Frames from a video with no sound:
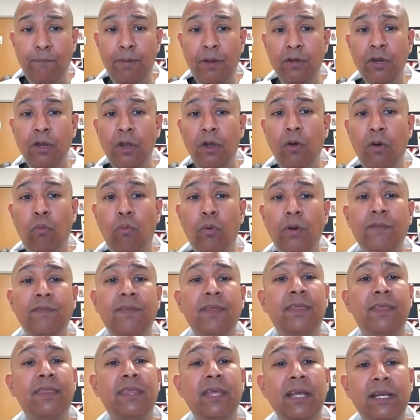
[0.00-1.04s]
but one of
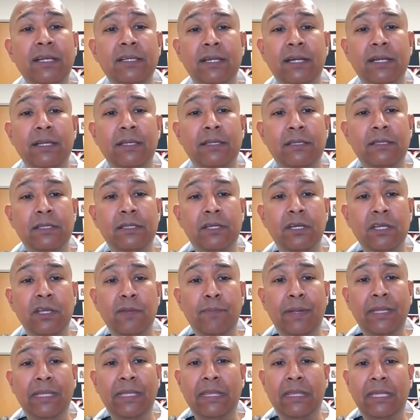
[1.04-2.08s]
the things that's going
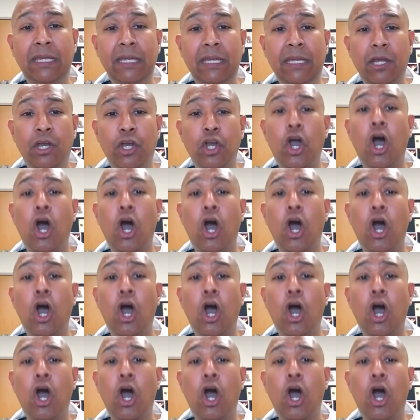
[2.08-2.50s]
to be the